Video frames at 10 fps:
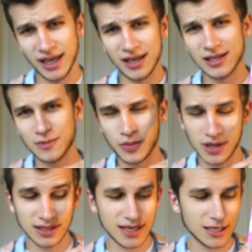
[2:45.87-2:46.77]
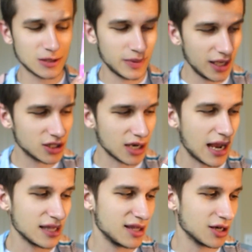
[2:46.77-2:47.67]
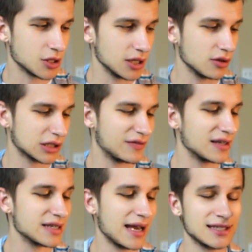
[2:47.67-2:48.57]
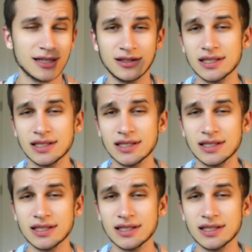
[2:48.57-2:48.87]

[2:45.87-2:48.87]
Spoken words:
is Princess Peach. I think she looks fantastic.